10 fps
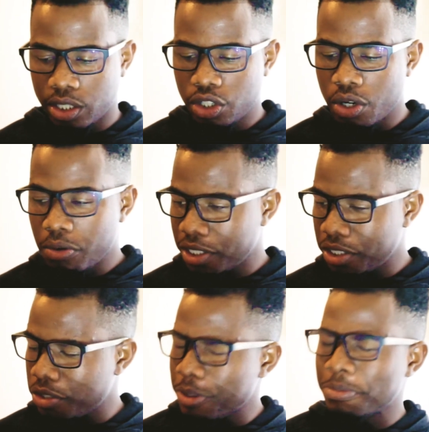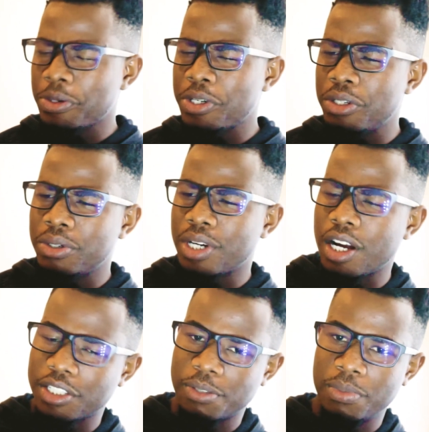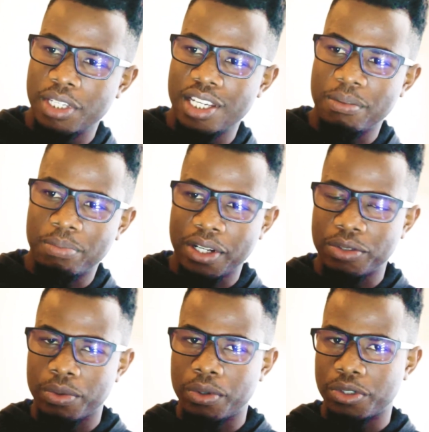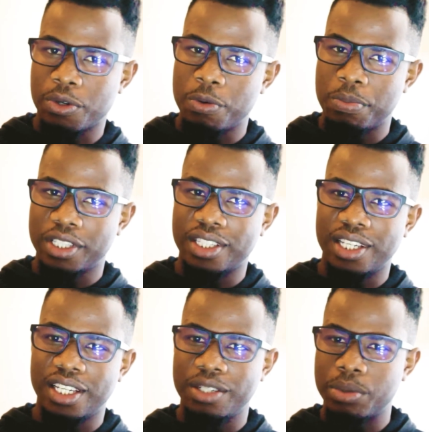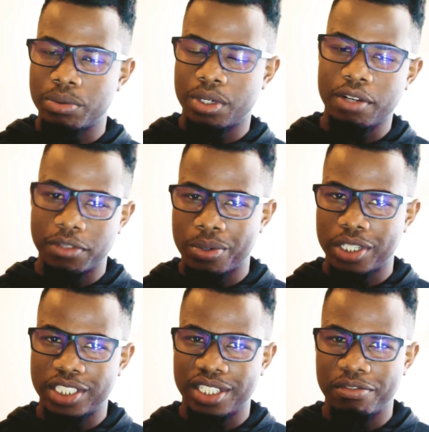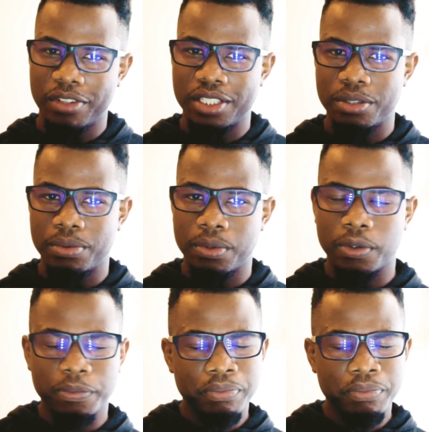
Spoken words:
you know what, do you remember when you asked me about the rotoscoping thing after watching Infinity War?